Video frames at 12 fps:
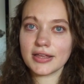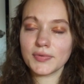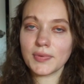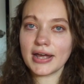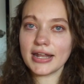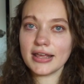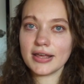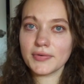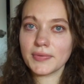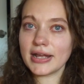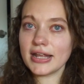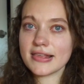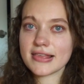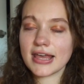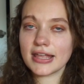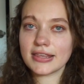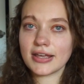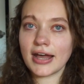what is
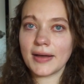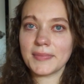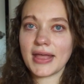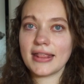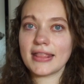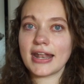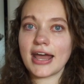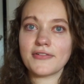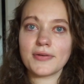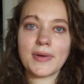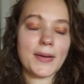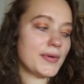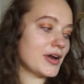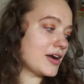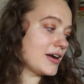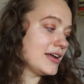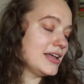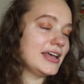it? And then I
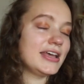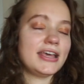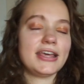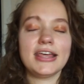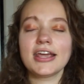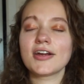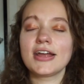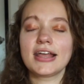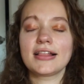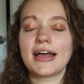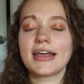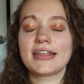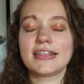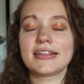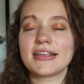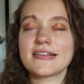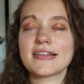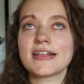remember hearing, like, in the
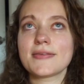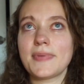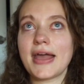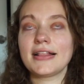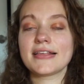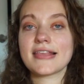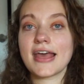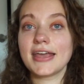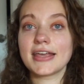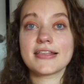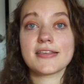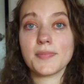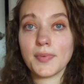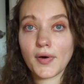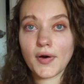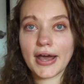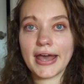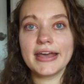distance, Bela saying, it's a
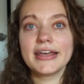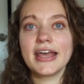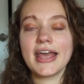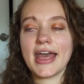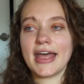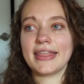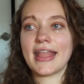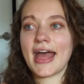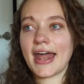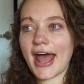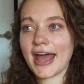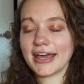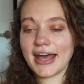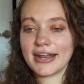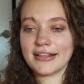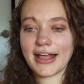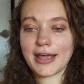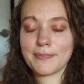boy. And then I kind
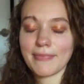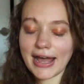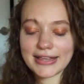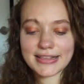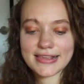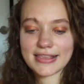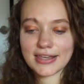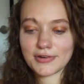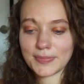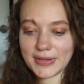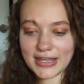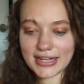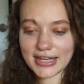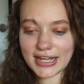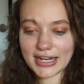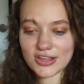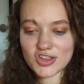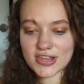of, like, mindlessly repeated
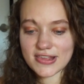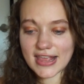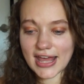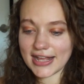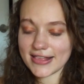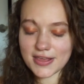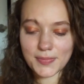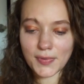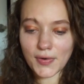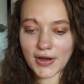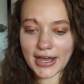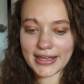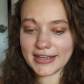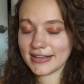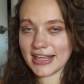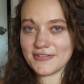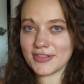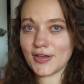it and just said, it's a boy,
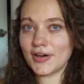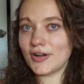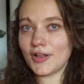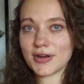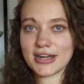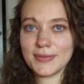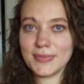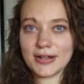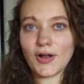even though I'd already been